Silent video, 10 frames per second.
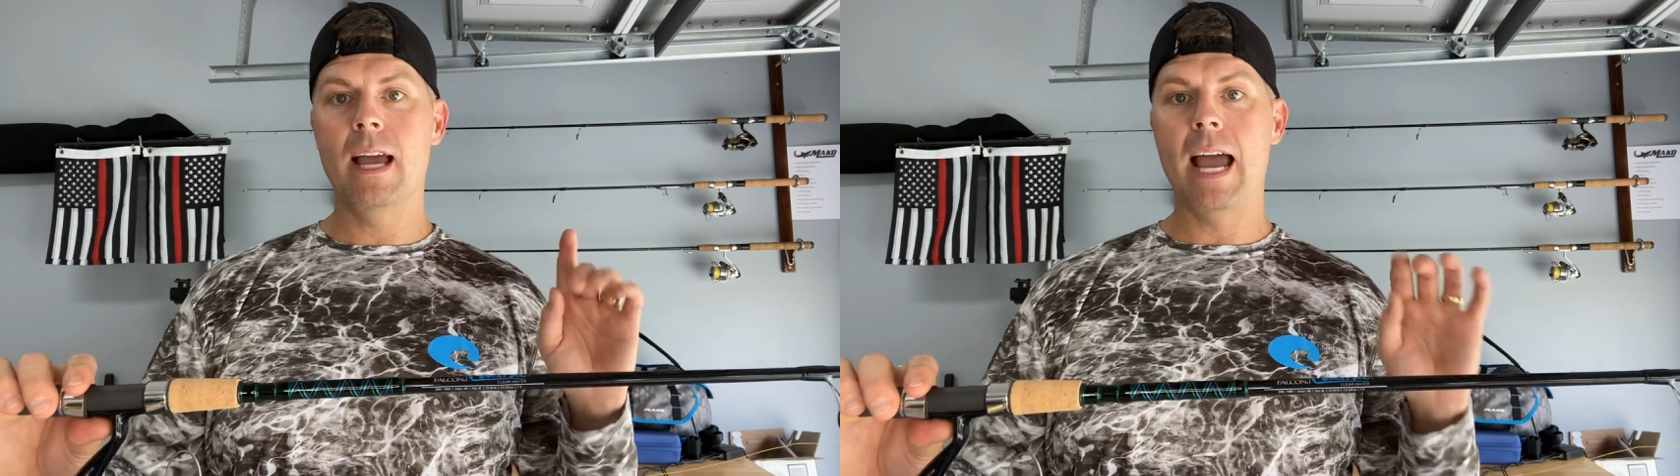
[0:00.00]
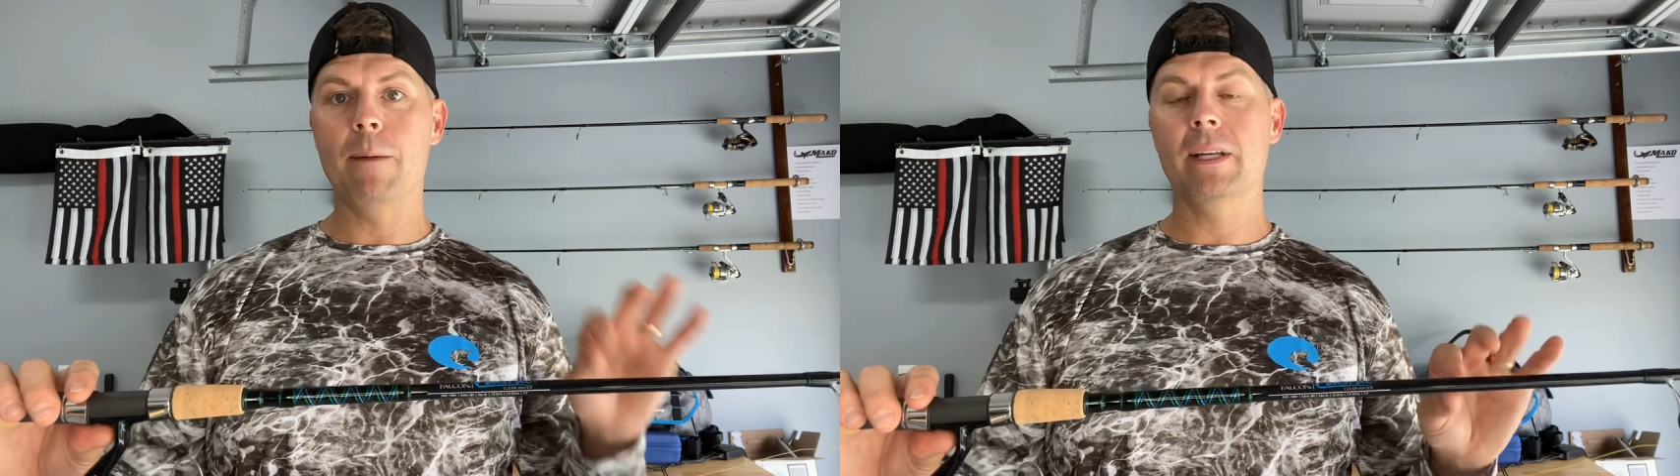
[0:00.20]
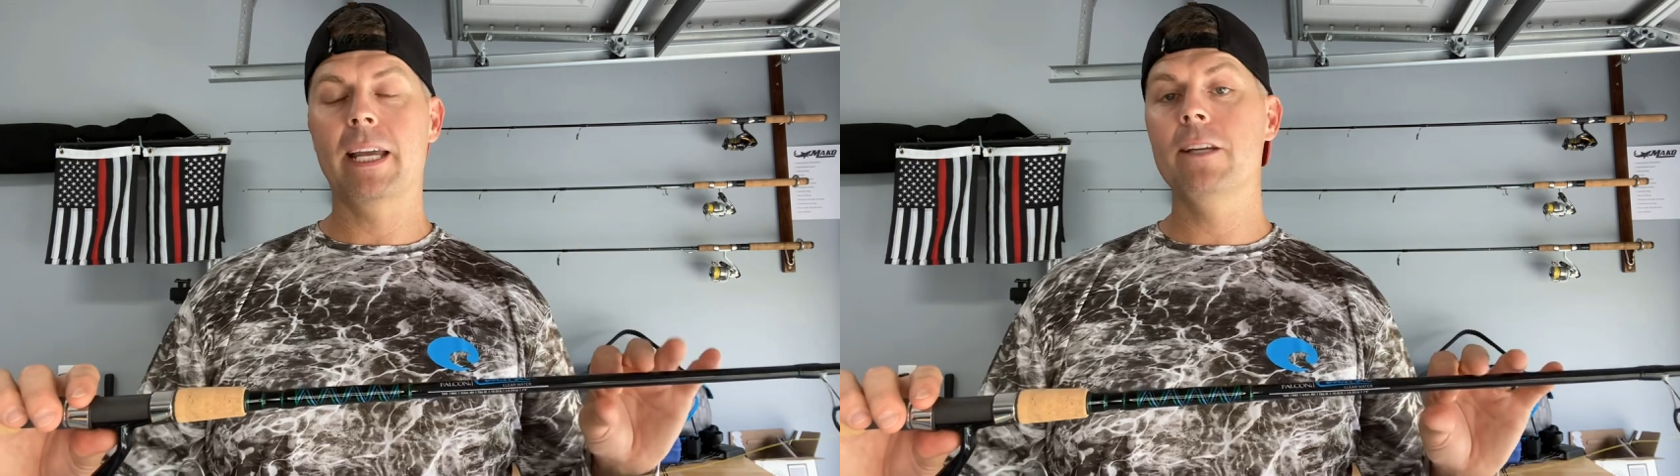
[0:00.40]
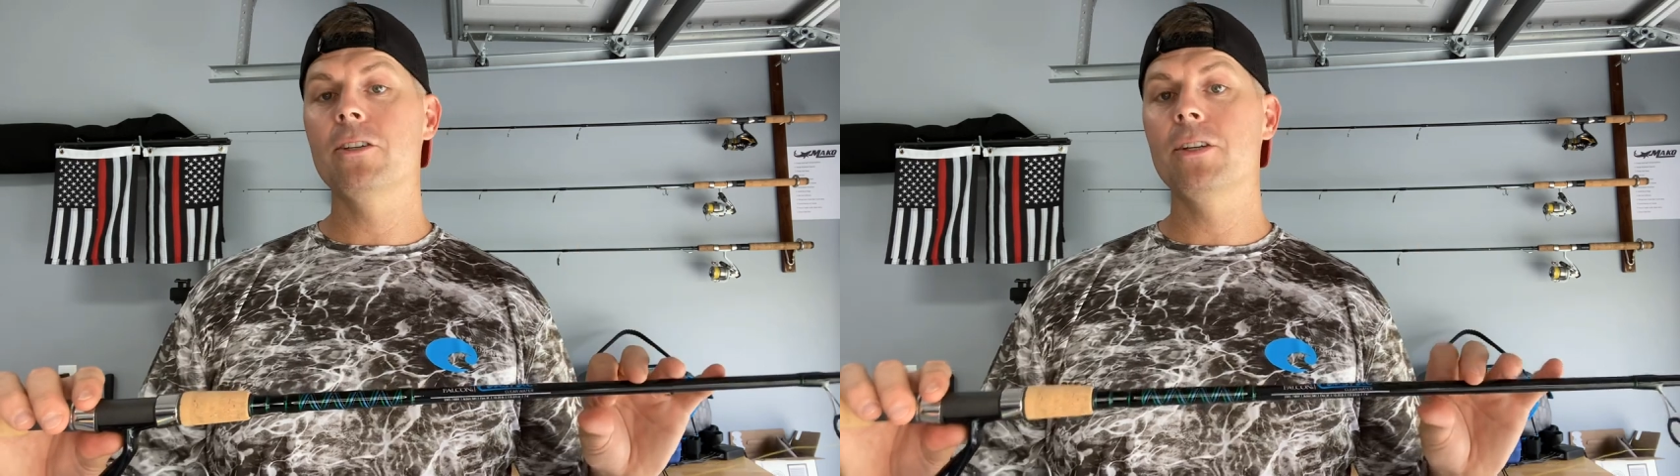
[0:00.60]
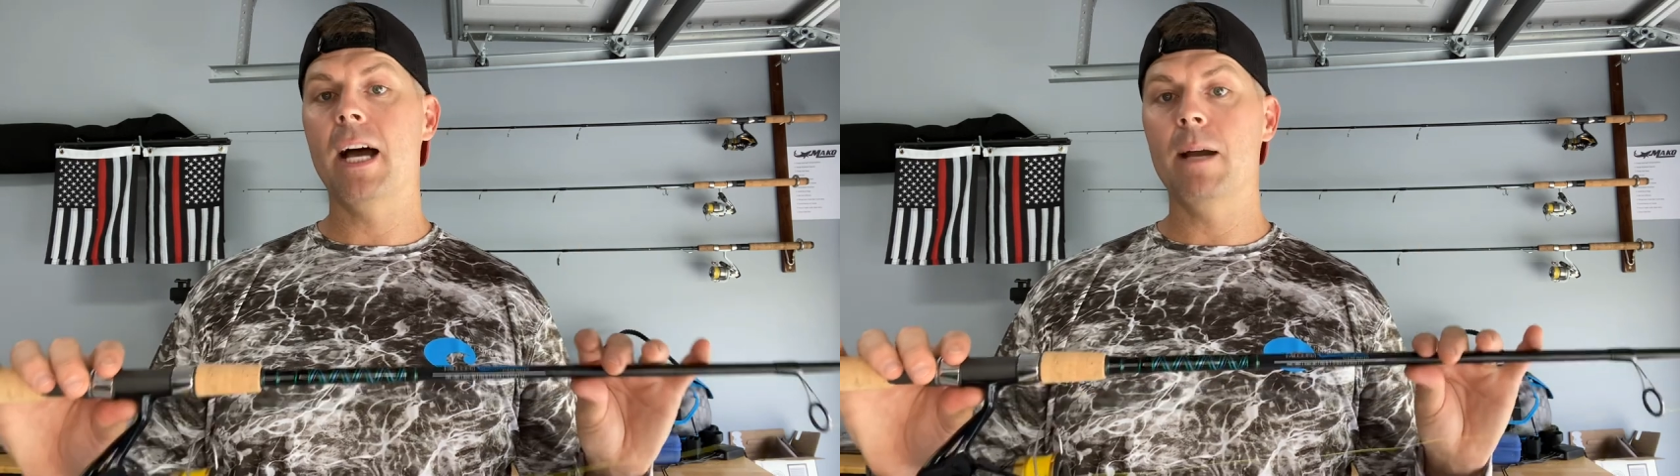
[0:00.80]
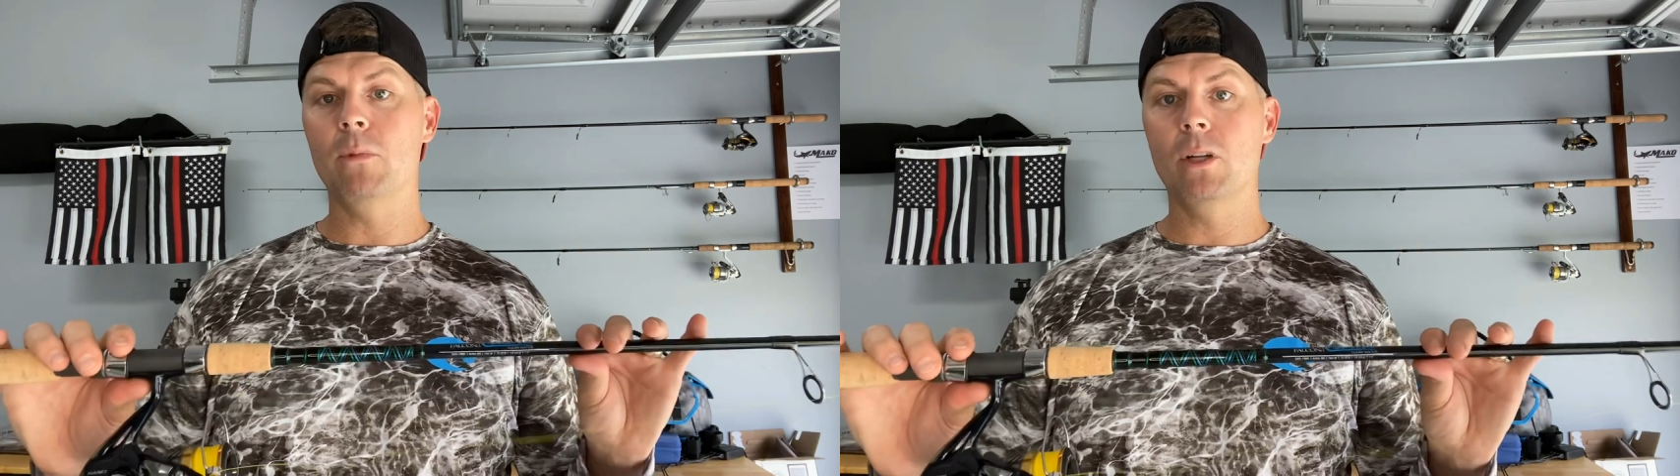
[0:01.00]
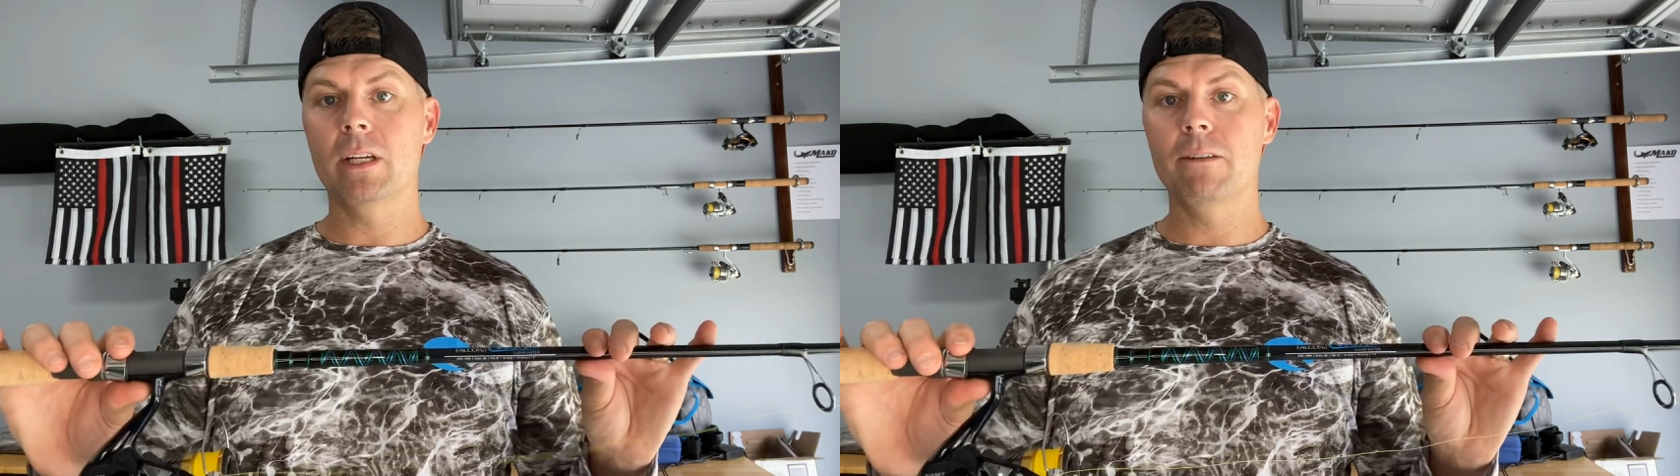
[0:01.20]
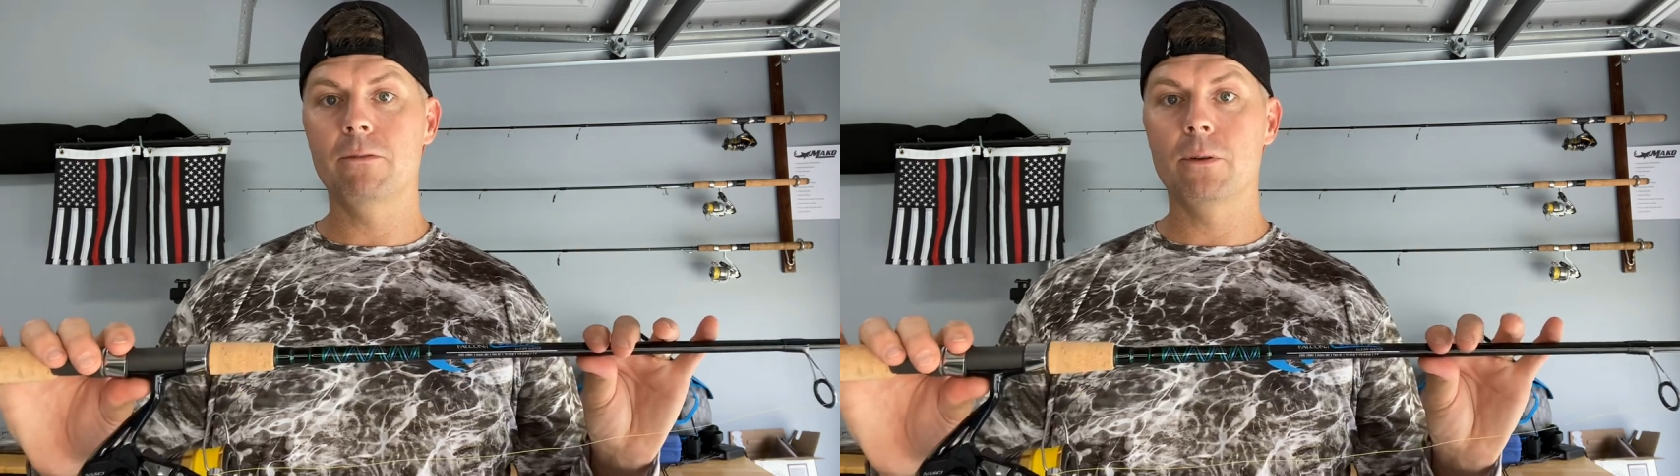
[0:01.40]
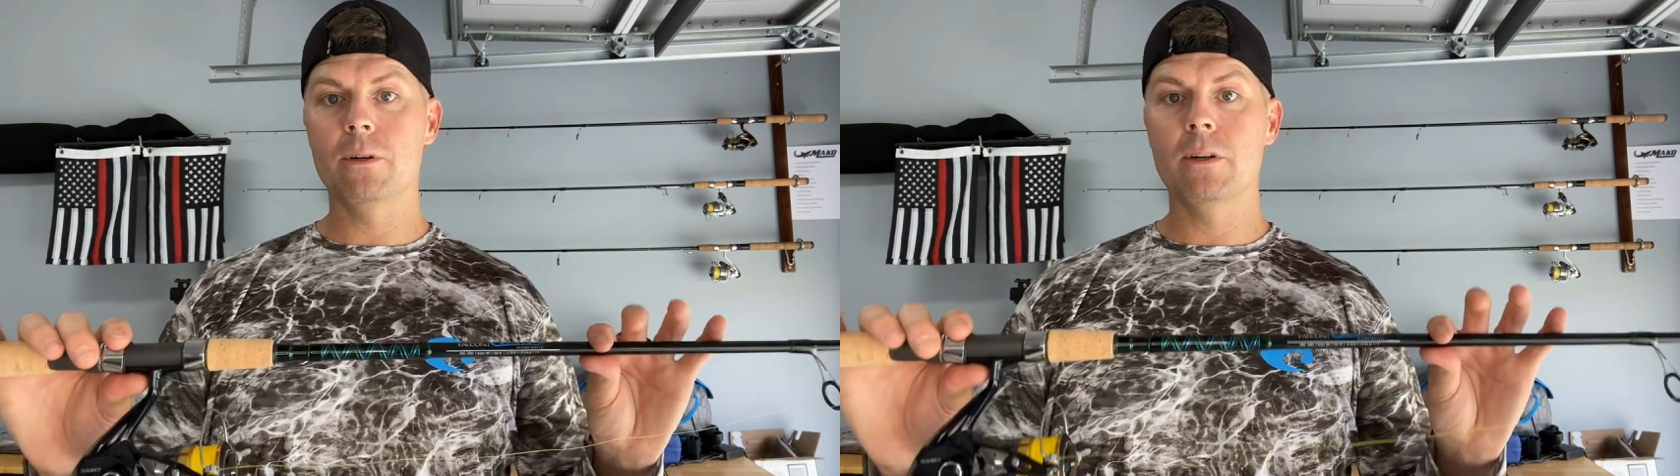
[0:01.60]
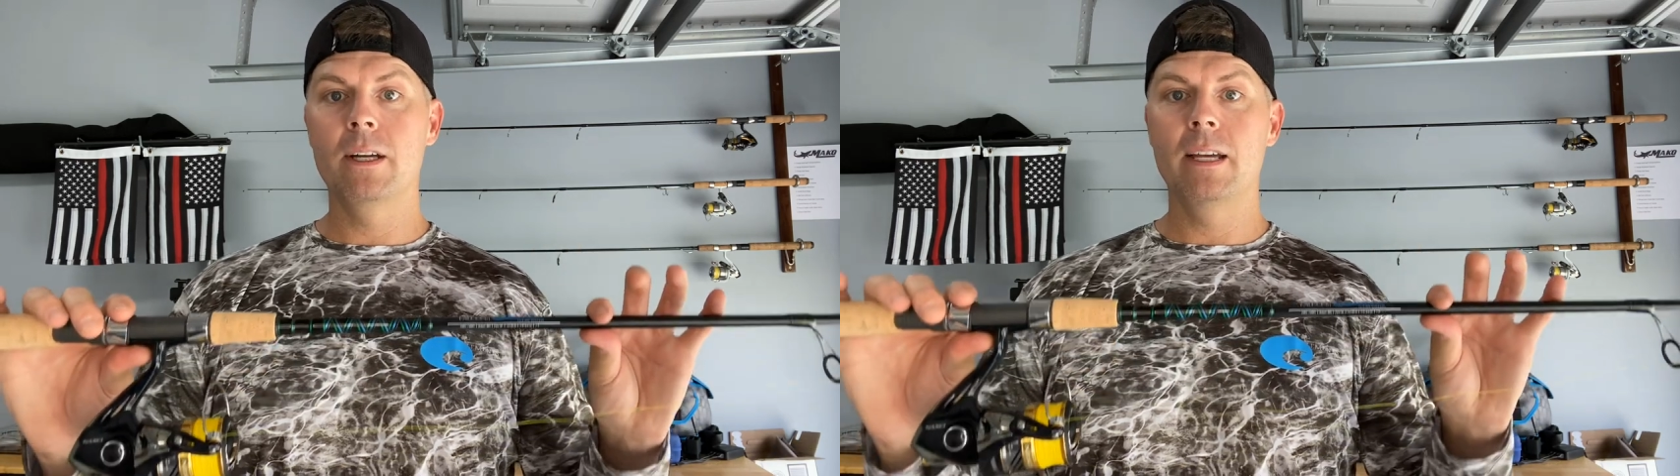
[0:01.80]
application I'm looking
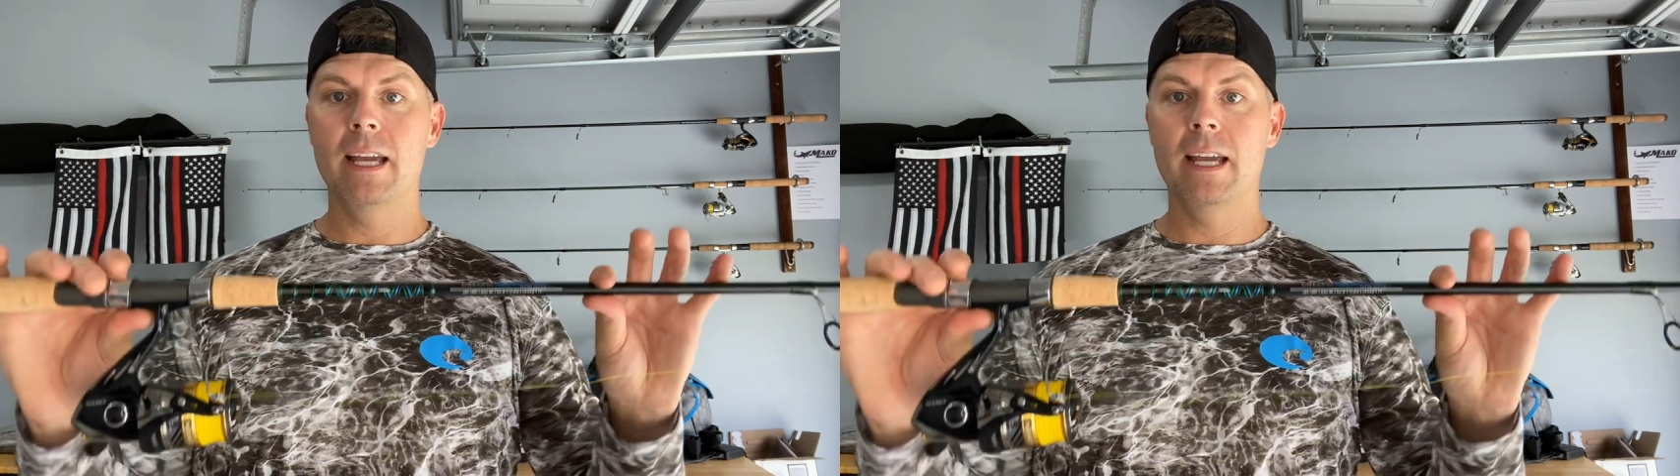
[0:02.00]
for,